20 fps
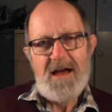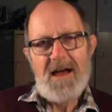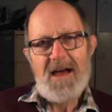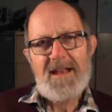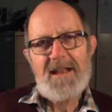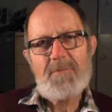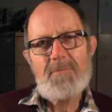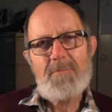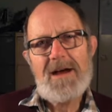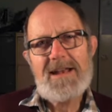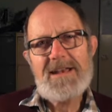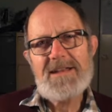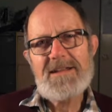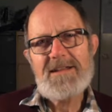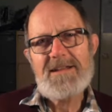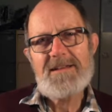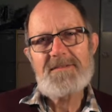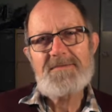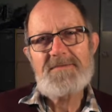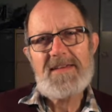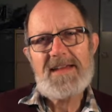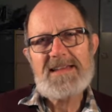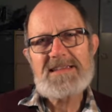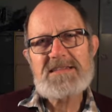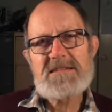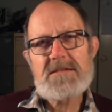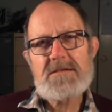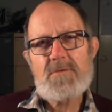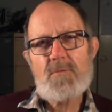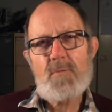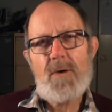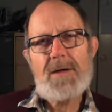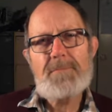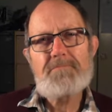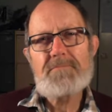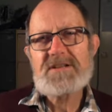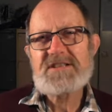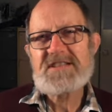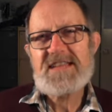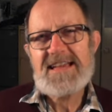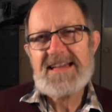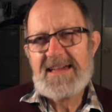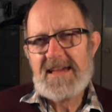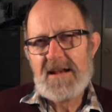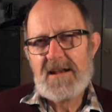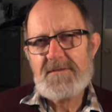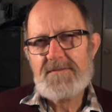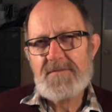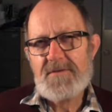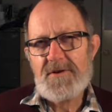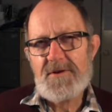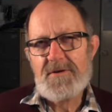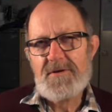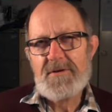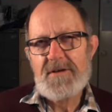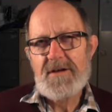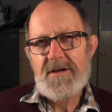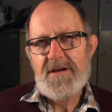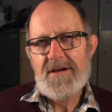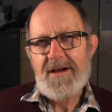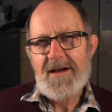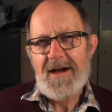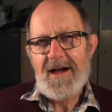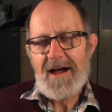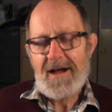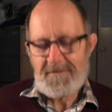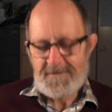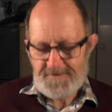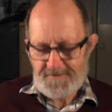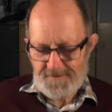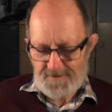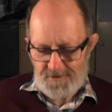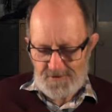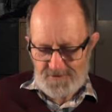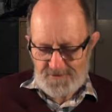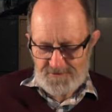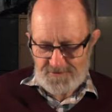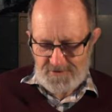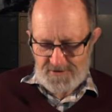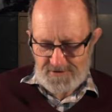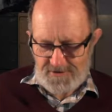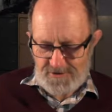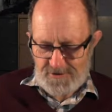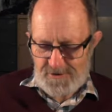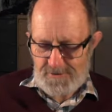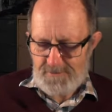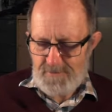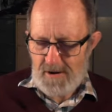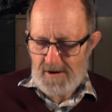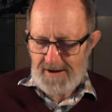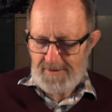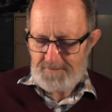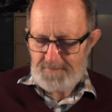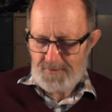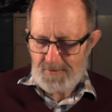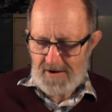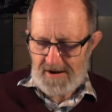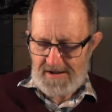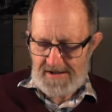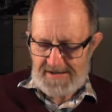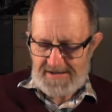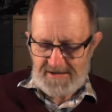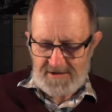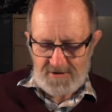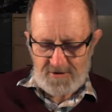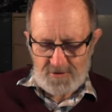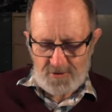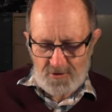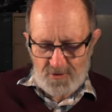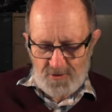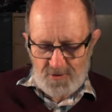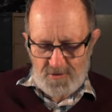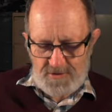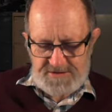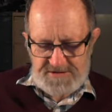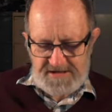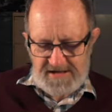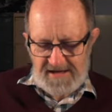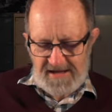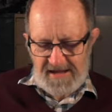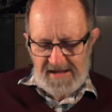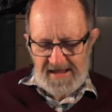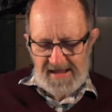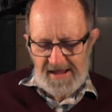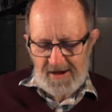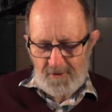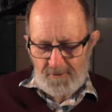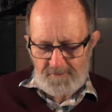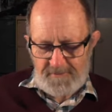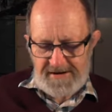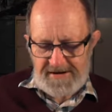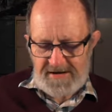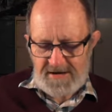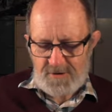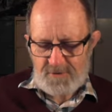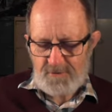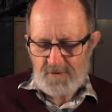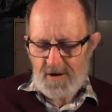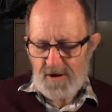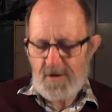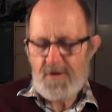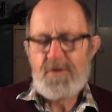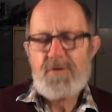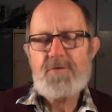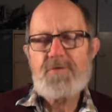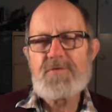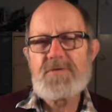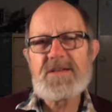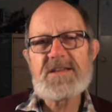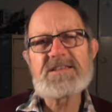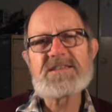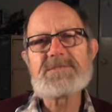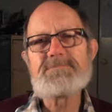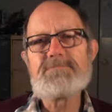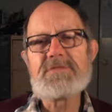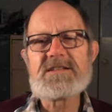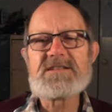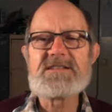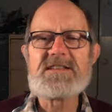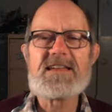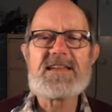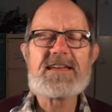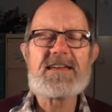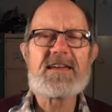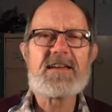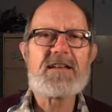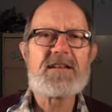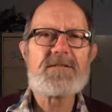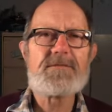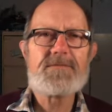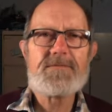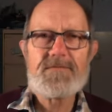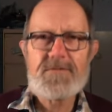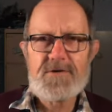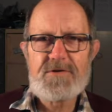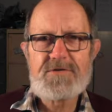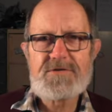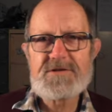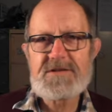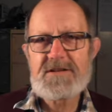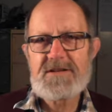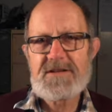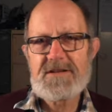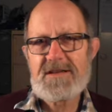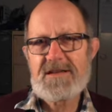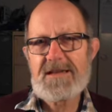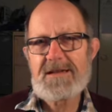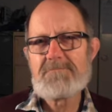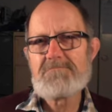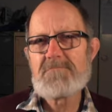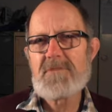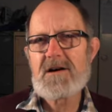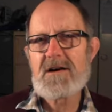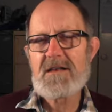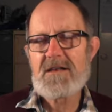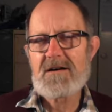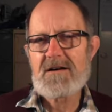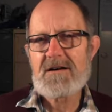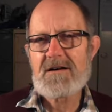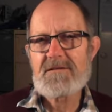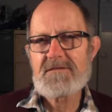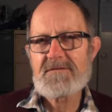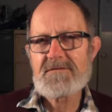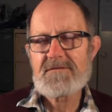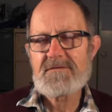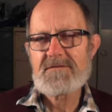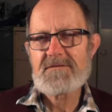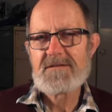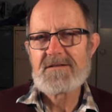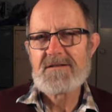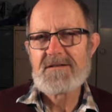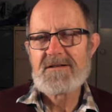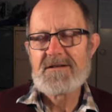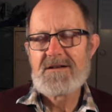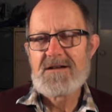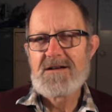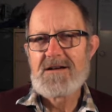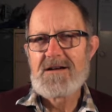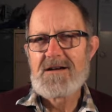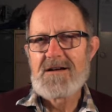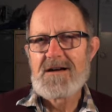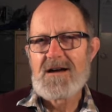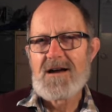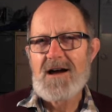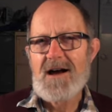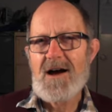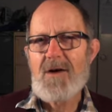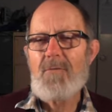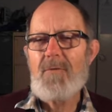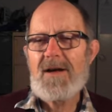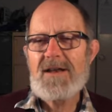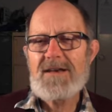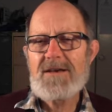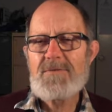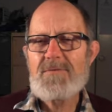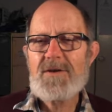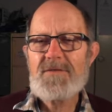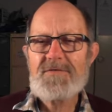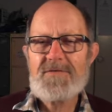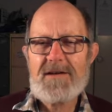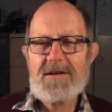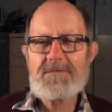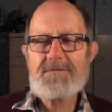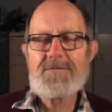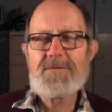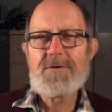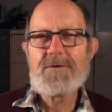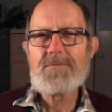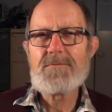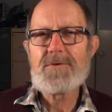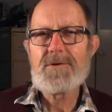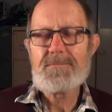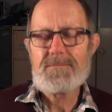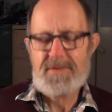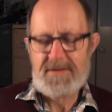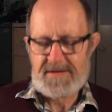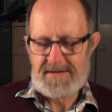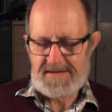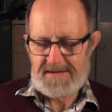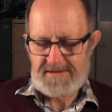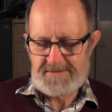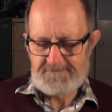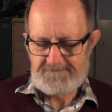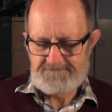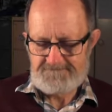And I wonder if there's one particular fruit, a fruit that you might pray, Lord, help me to grow this particular fruit in my life. I wonder what that fruit would be.